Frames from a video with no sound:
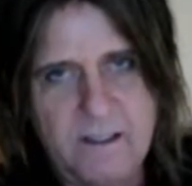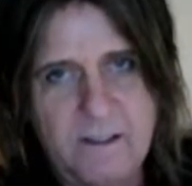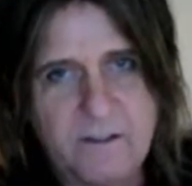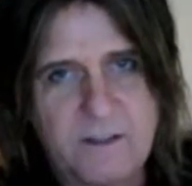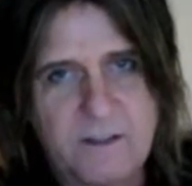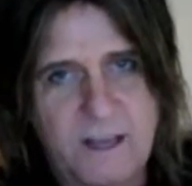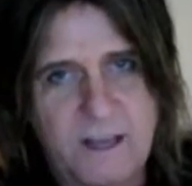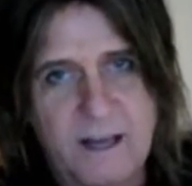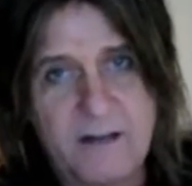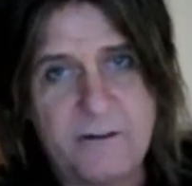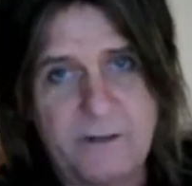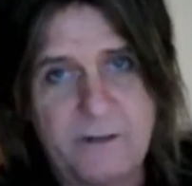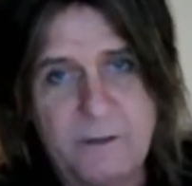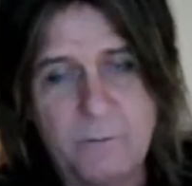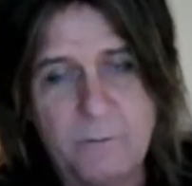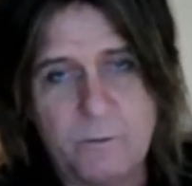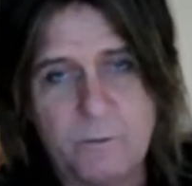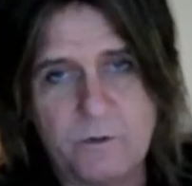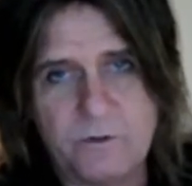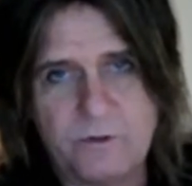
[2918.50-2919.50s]
Carrie
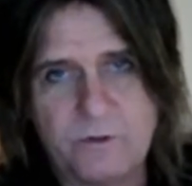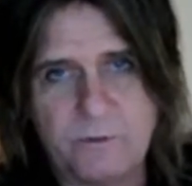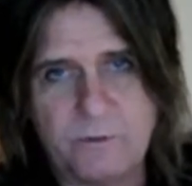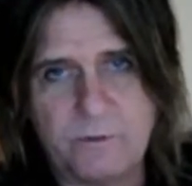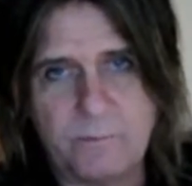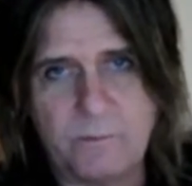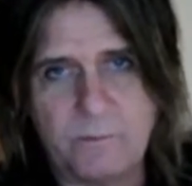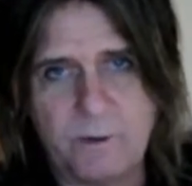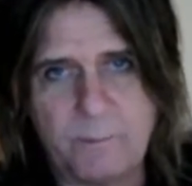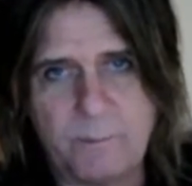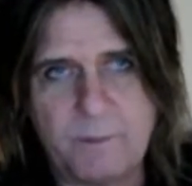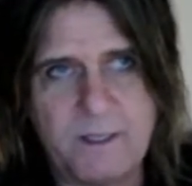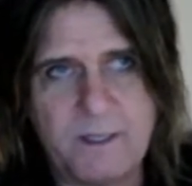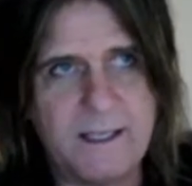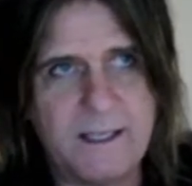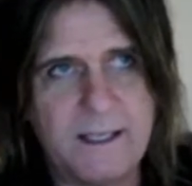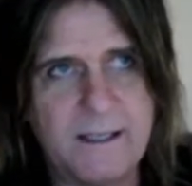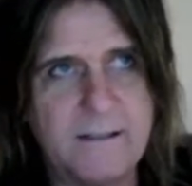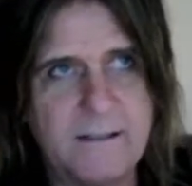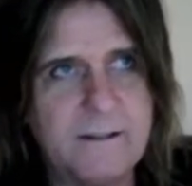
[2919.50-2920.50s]
was a big
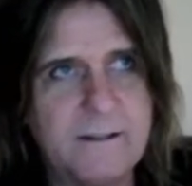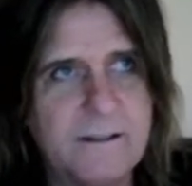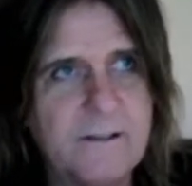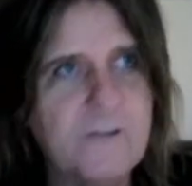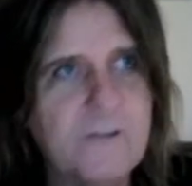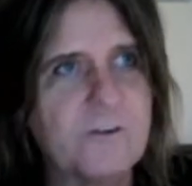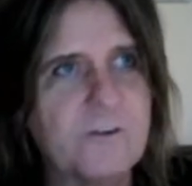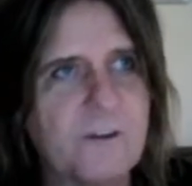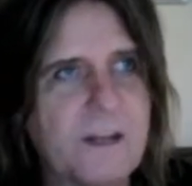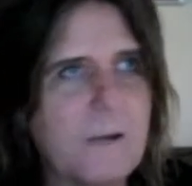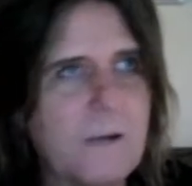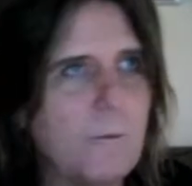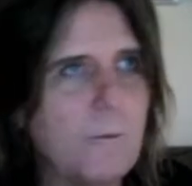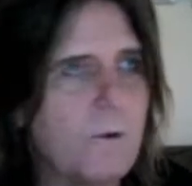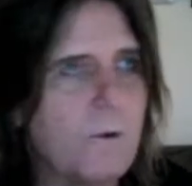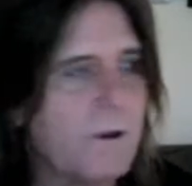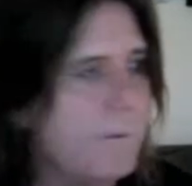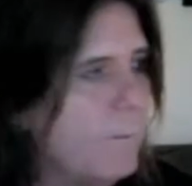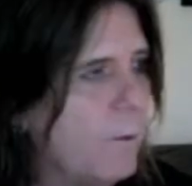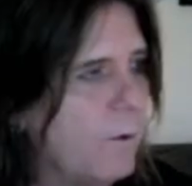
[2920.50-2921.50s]
hit. So they
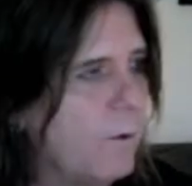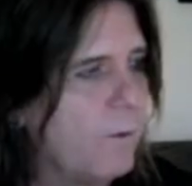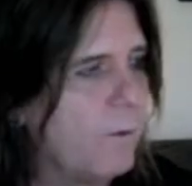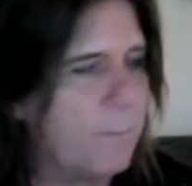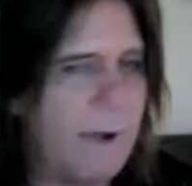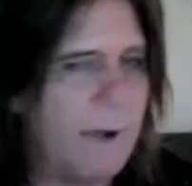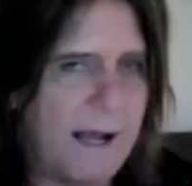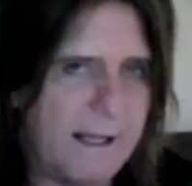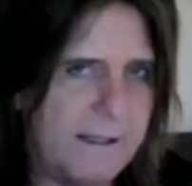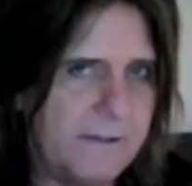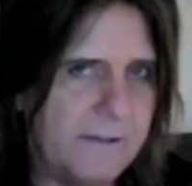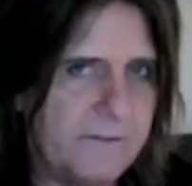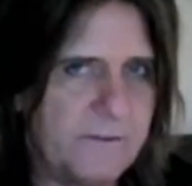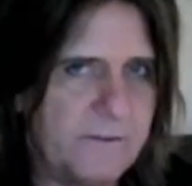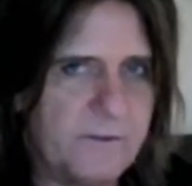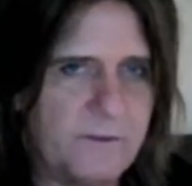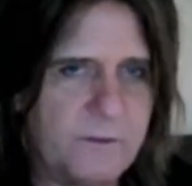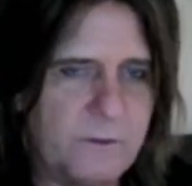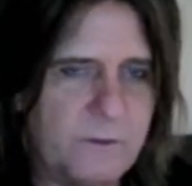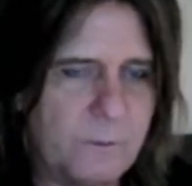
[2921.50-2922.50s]
wanted more
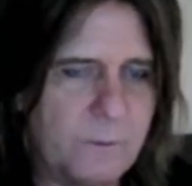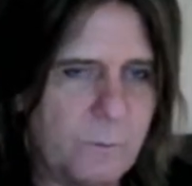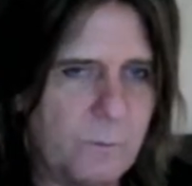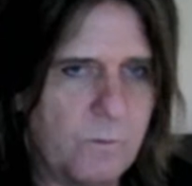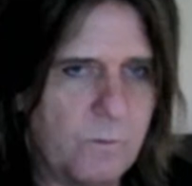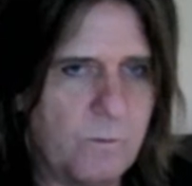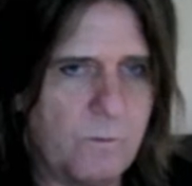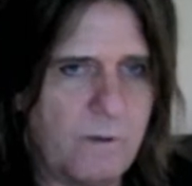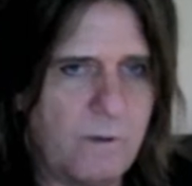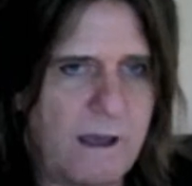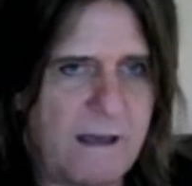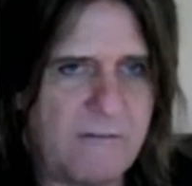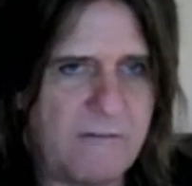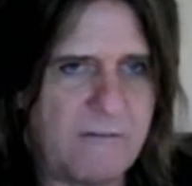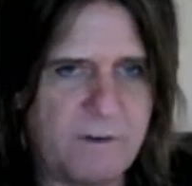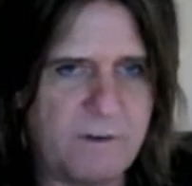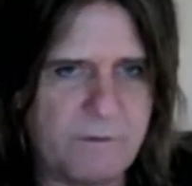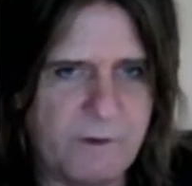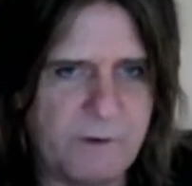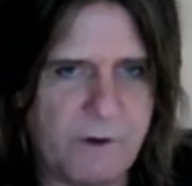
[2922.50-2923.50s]
ballads. So
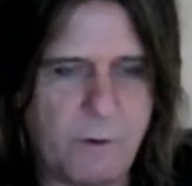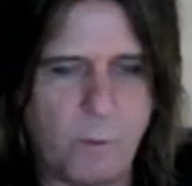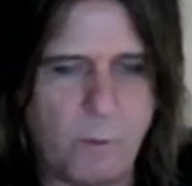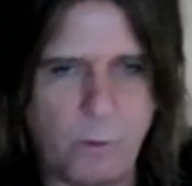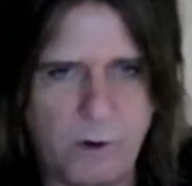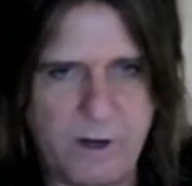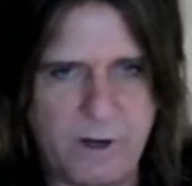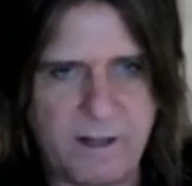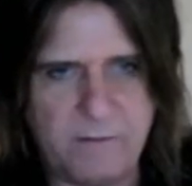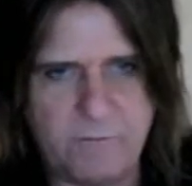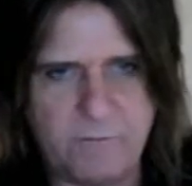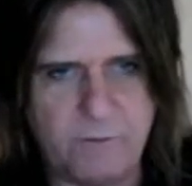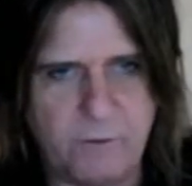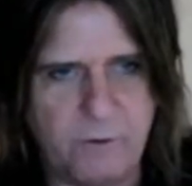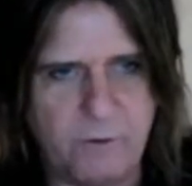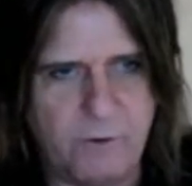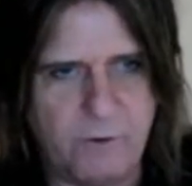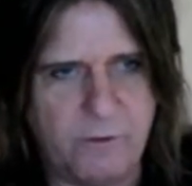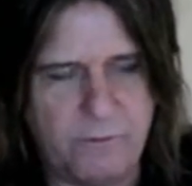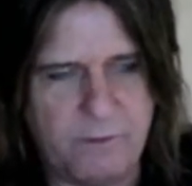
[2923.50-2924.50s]
after recording
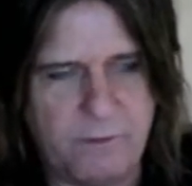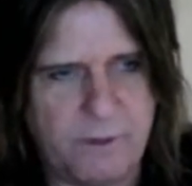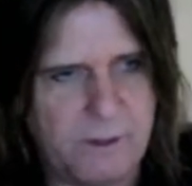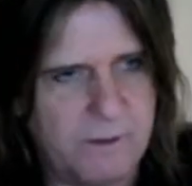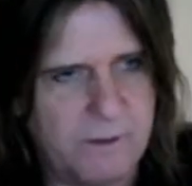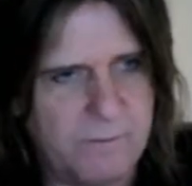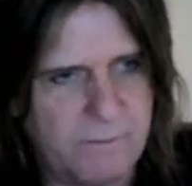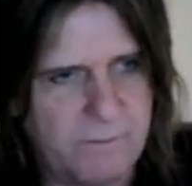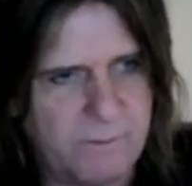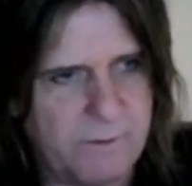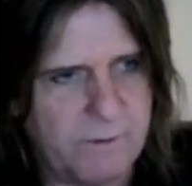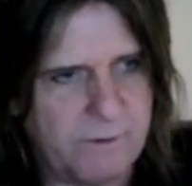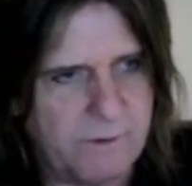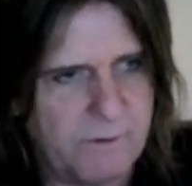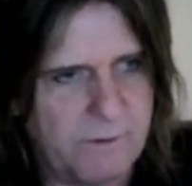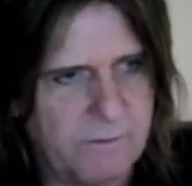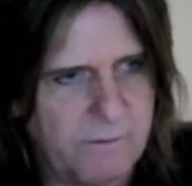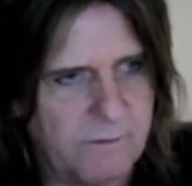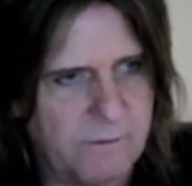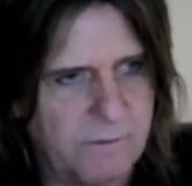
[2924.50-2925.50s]
for
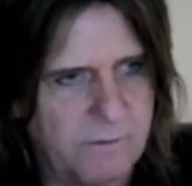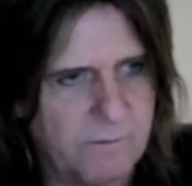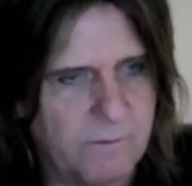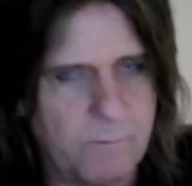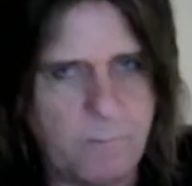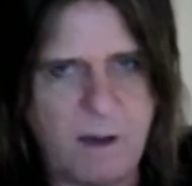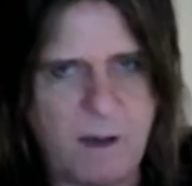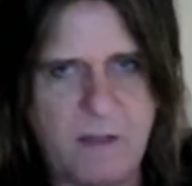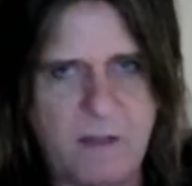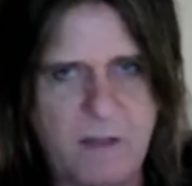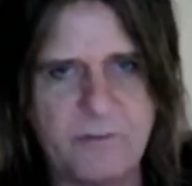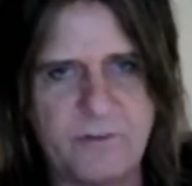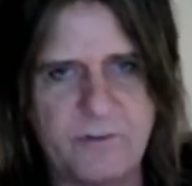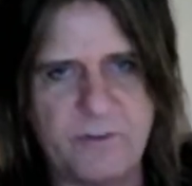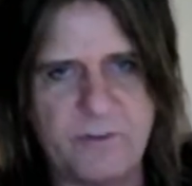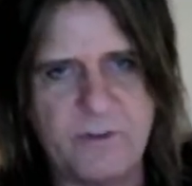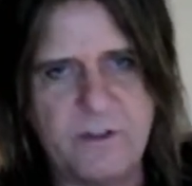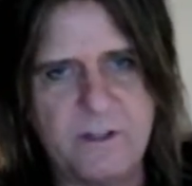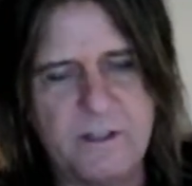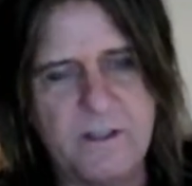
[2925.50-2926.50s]

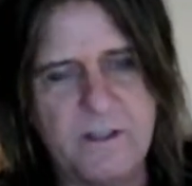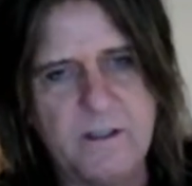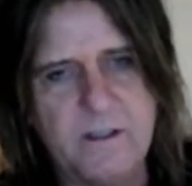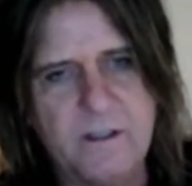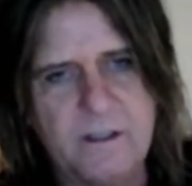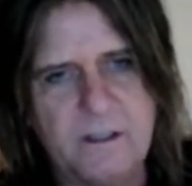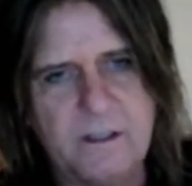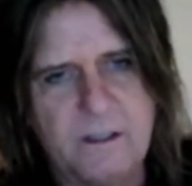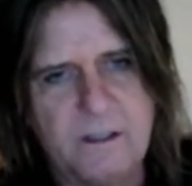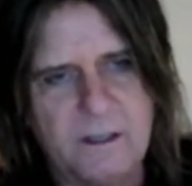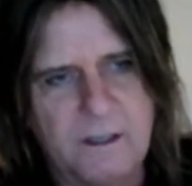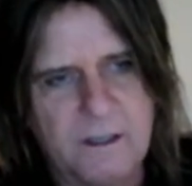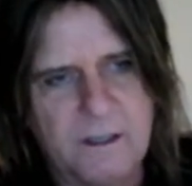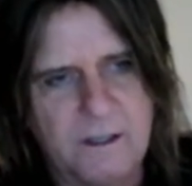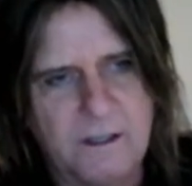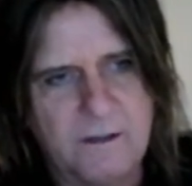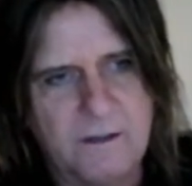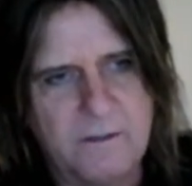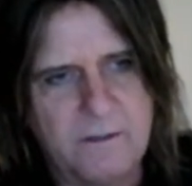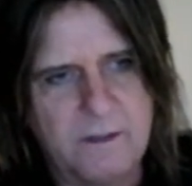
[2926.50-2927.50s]
months,
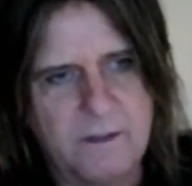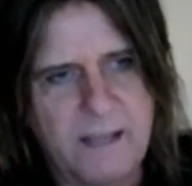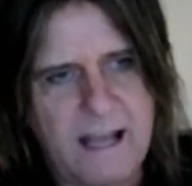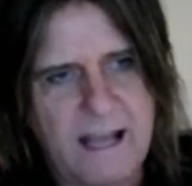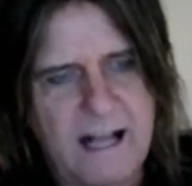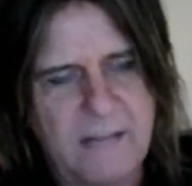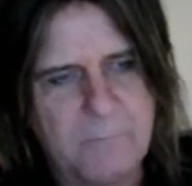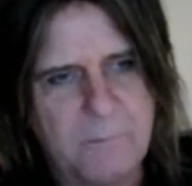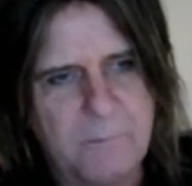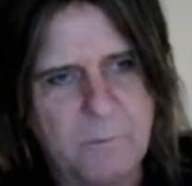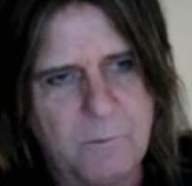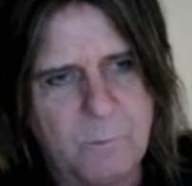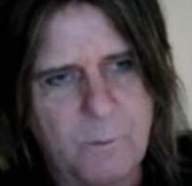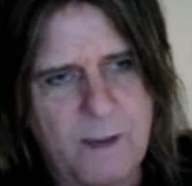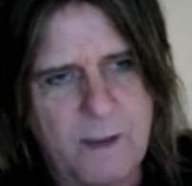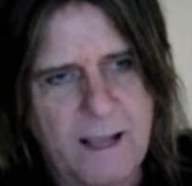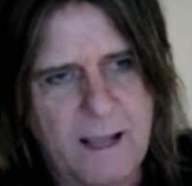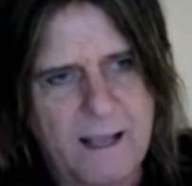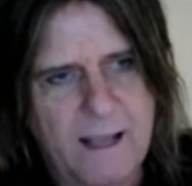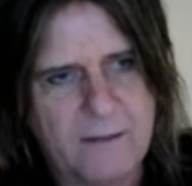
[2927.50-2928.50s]
the album, we
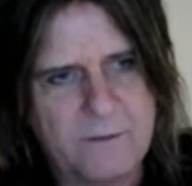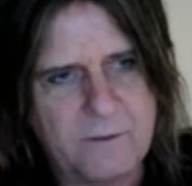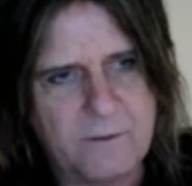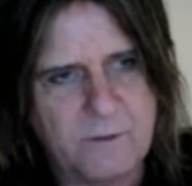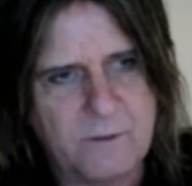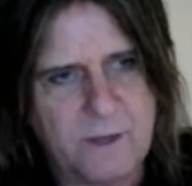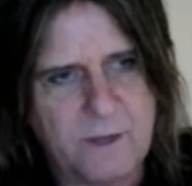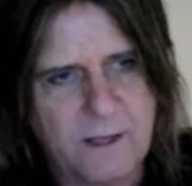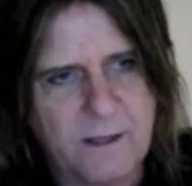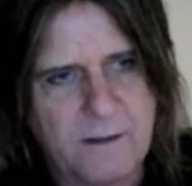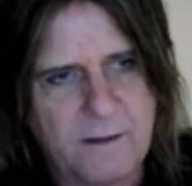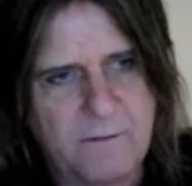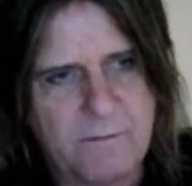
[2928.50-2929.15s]
had to